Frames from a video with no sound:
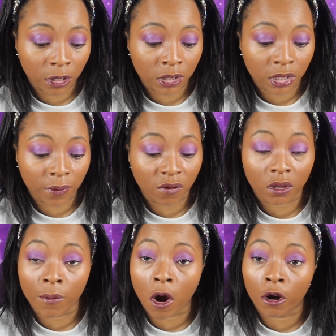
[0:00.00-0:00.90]
and some of
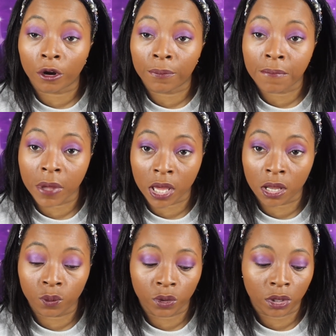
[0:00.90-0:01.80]
them aren't made with